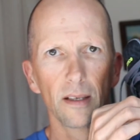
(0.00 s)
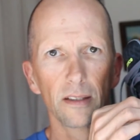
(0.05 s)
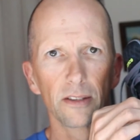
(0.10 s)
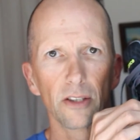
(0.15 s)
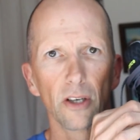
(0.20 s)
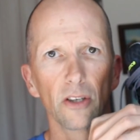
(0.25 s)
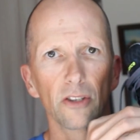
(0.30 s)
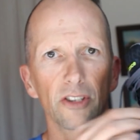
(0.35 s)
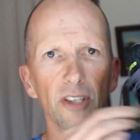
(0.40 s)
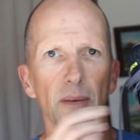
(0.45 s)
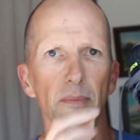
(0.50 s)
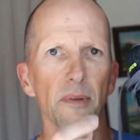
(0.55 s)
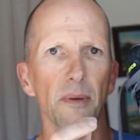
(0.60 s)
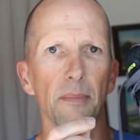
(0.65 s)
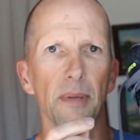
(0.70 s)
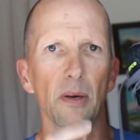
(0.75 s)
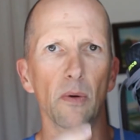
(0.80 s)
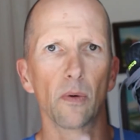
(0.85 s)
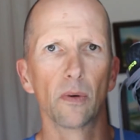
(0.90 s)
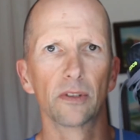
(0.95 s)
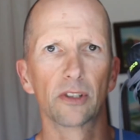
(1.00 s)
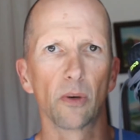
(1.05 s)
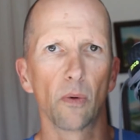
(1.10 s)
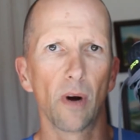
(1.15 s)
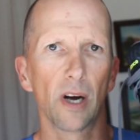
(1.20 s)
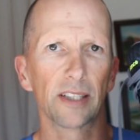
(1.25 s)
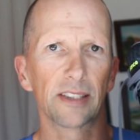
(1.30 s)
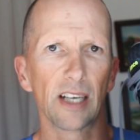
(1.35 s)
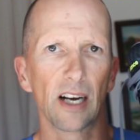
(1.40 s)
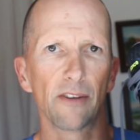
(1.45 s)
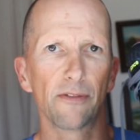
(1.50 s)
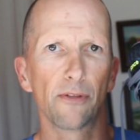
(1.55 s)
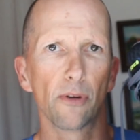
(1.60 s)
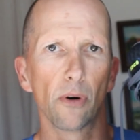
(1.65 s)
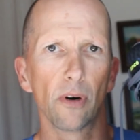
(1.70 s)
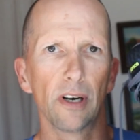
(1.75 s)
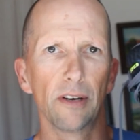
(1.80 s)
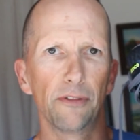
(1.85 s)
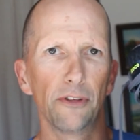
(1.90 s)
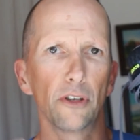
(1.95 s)
So it's something to watch out
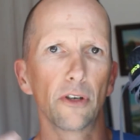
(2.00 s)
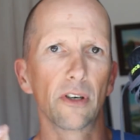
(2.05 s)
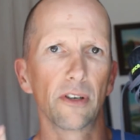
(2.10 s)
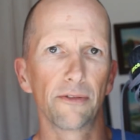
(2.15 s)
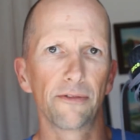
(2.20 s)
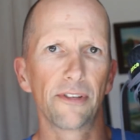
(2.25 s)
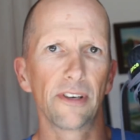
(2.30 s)
for. If you can